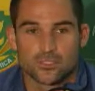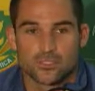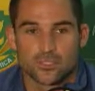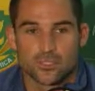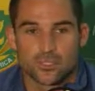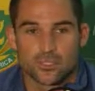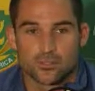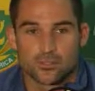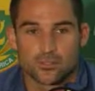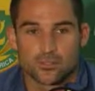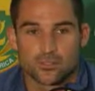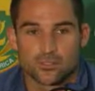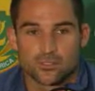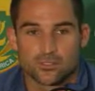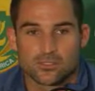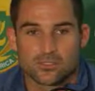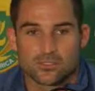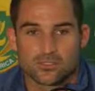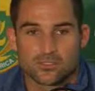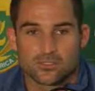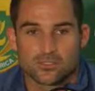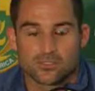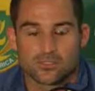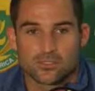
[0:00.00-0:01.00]
today
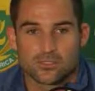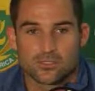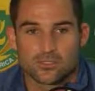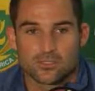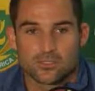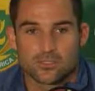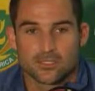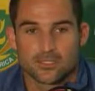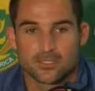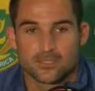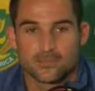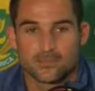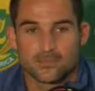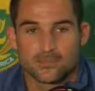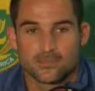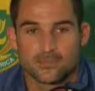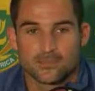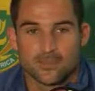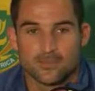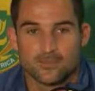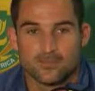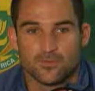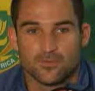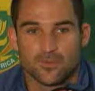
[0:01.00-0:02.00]
was a little bit
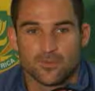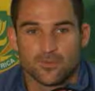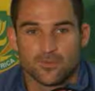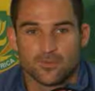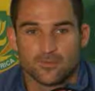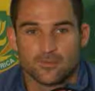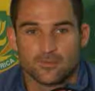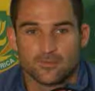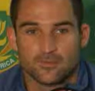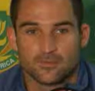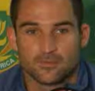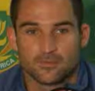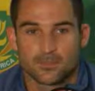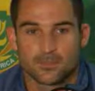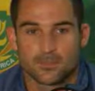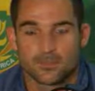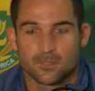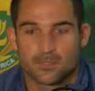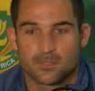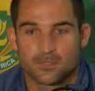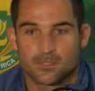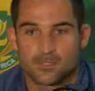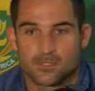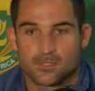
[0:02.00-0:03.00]
iffy, a bit
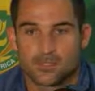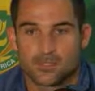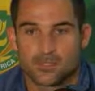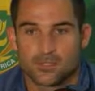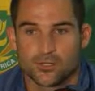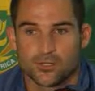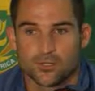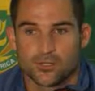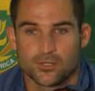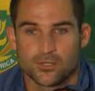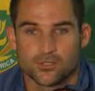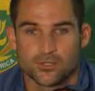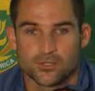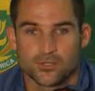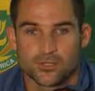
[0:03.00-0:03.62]
like Centurion.